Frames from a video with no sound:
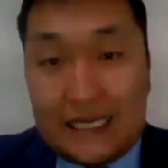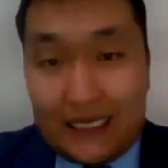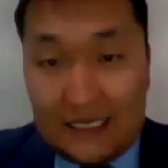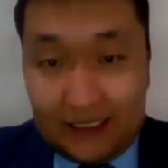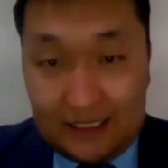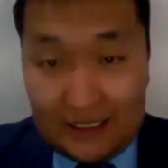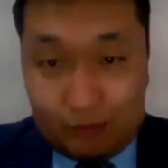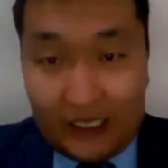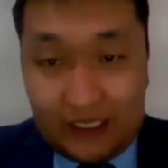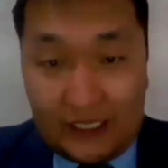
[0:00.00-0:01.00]
and its
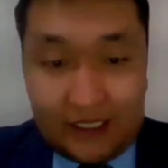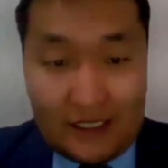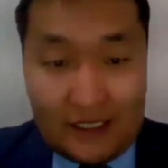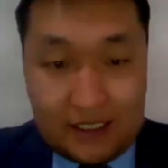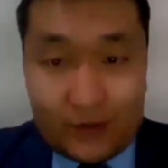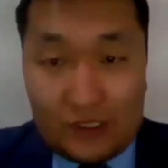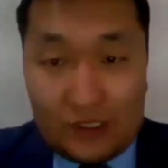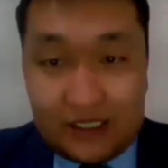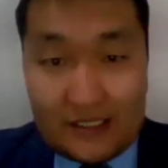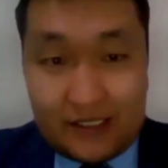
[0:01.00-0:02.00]
planning as well
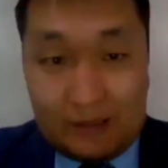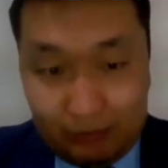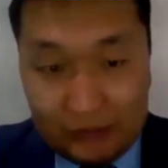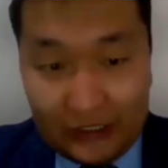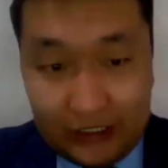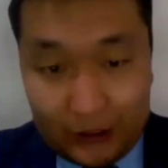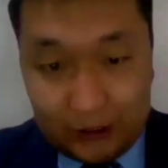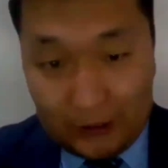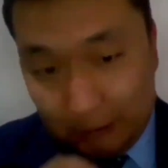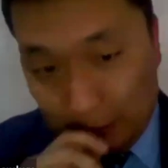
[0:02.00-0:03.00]
as
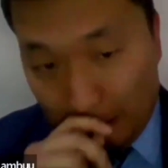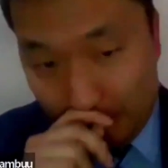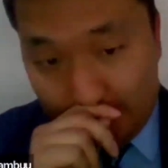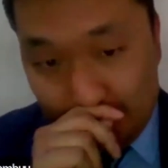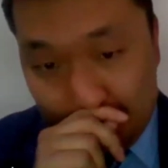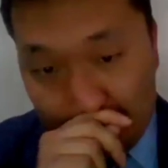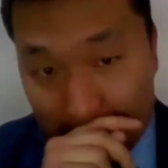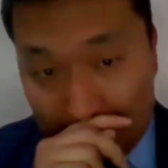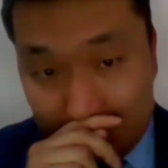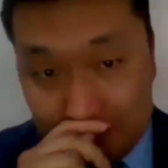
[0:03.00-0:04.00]
implementation.
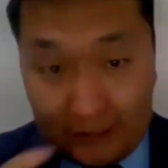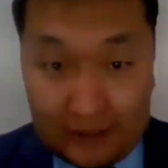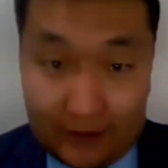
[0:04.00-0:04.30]
And